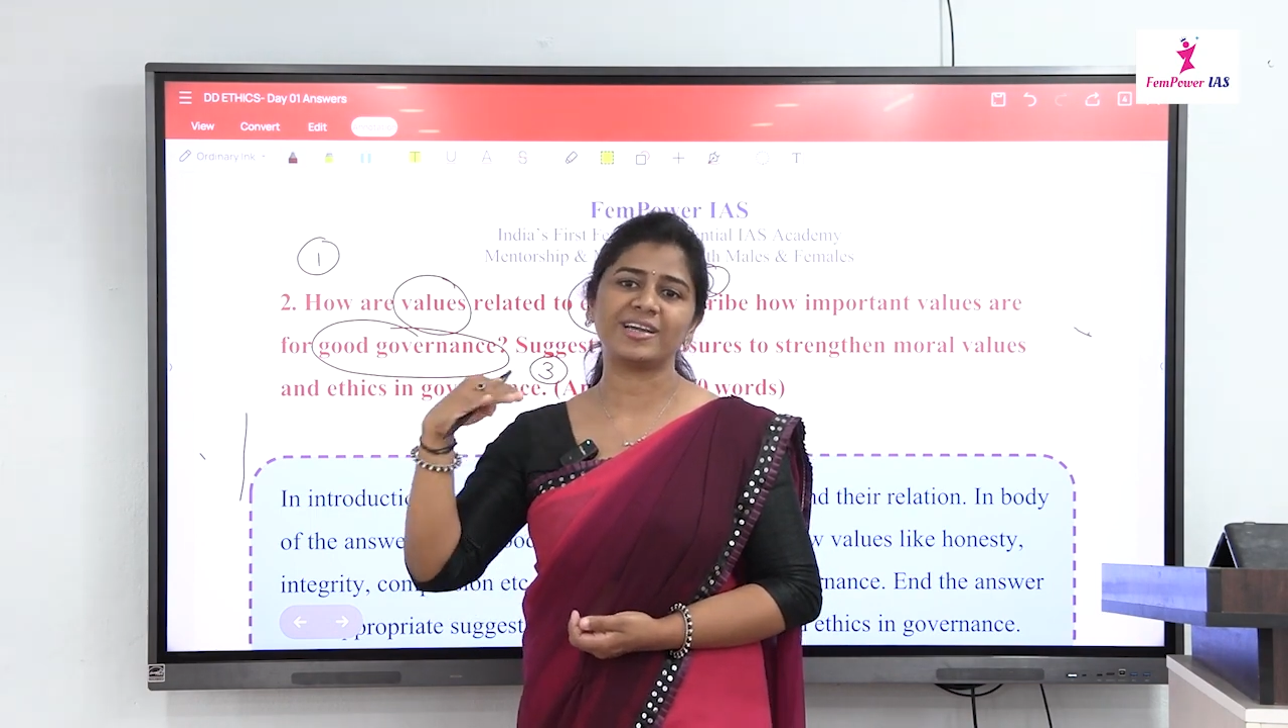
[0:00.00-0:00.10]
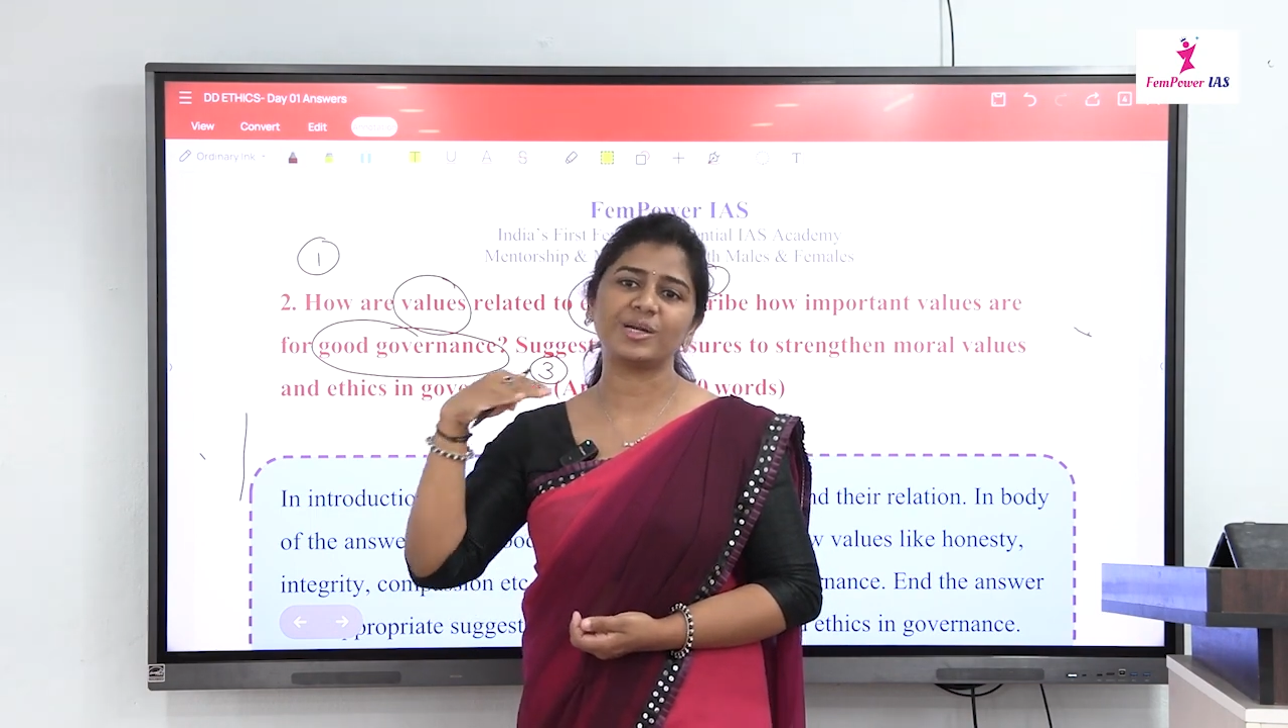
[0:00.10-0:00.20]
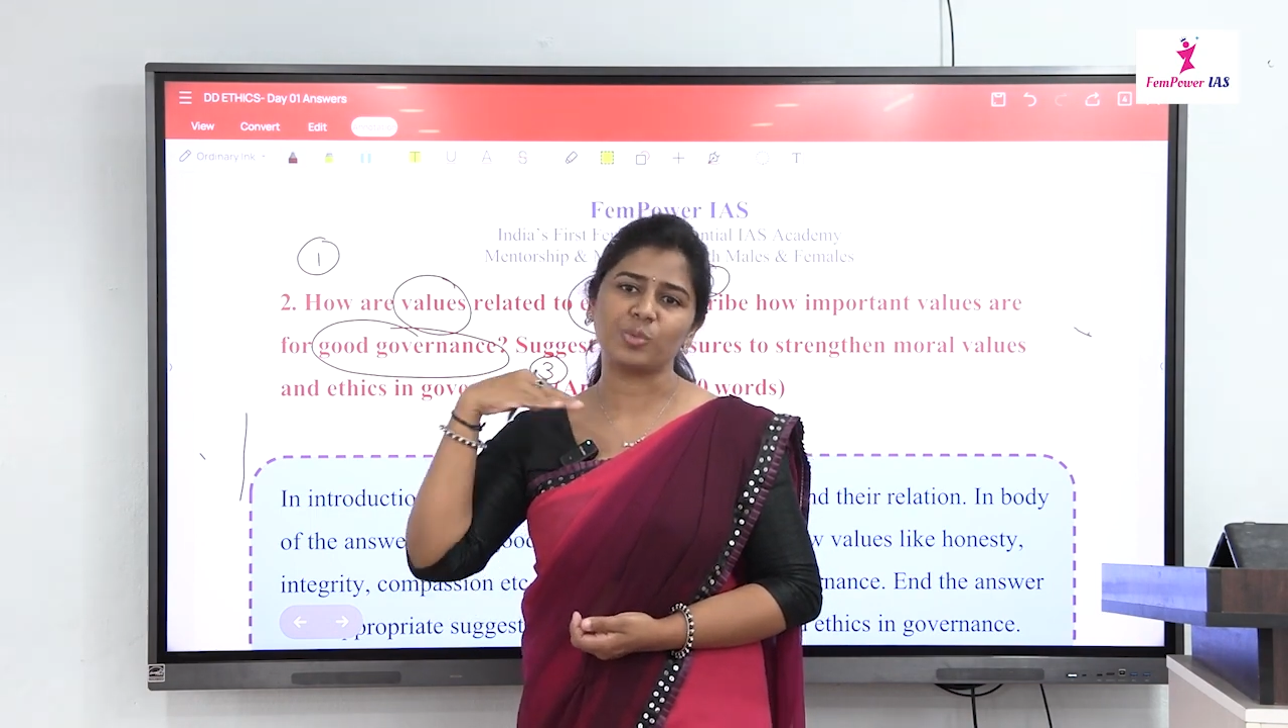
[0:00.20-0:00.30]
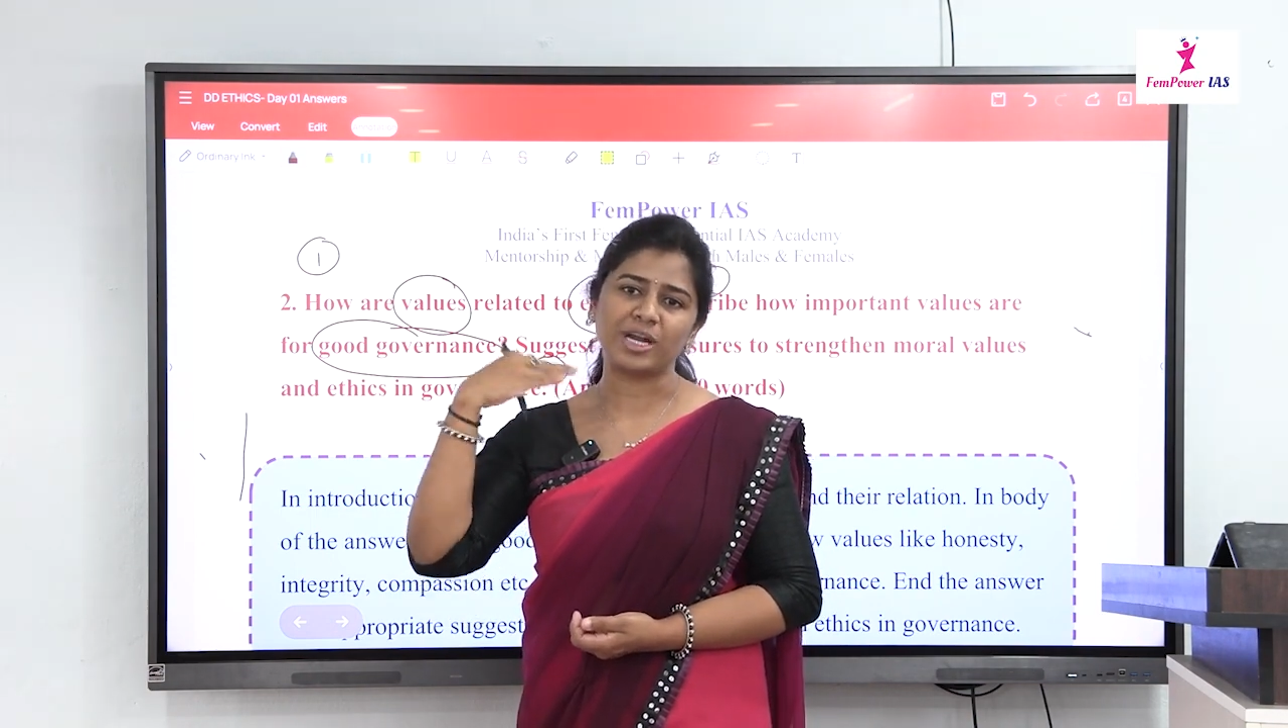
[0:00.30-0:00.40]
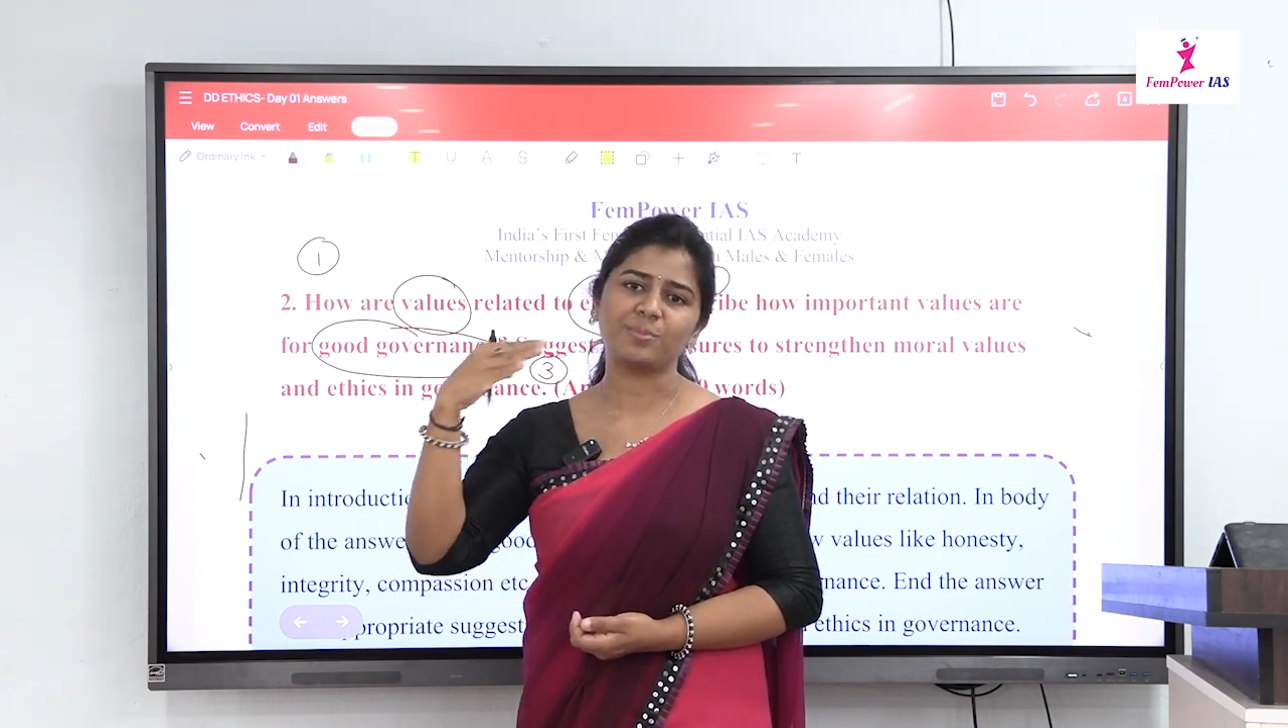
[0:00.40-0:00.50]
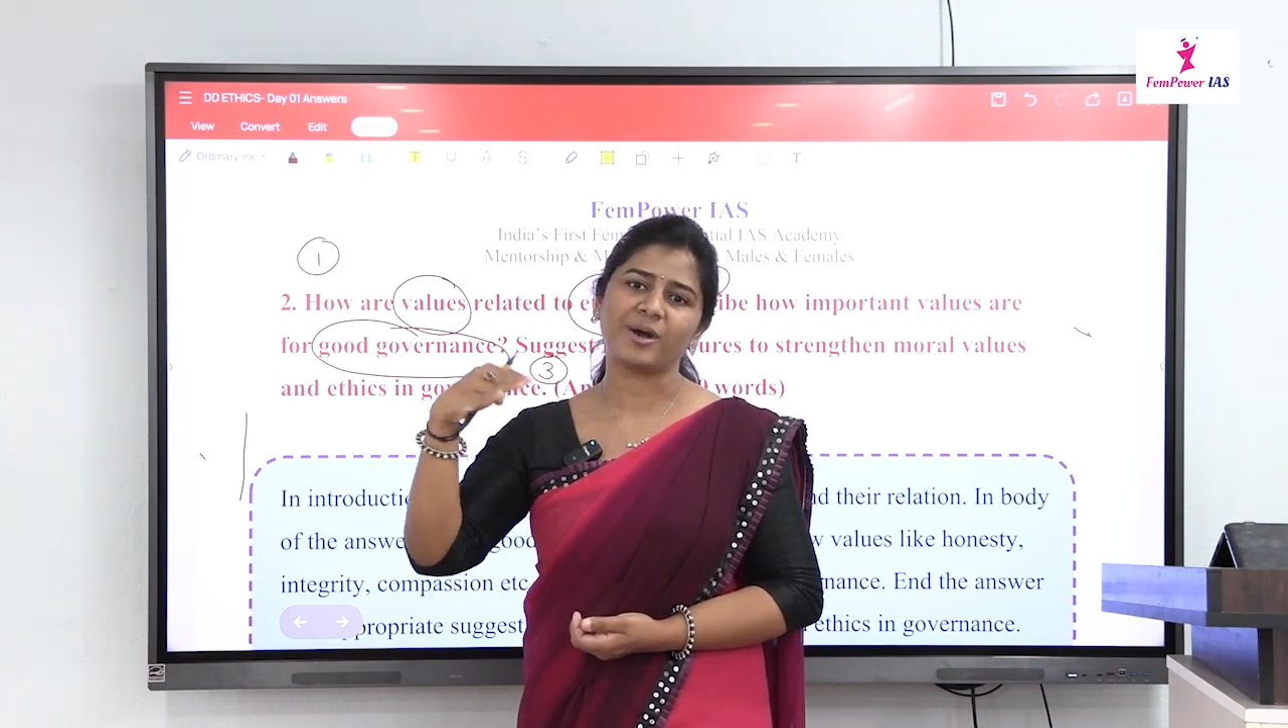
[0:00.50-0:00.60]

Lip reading: that 1